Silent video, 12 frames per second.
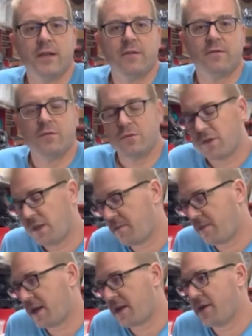Unfortunately,
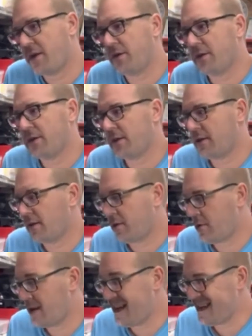Man United are
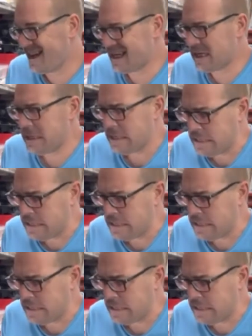not in it.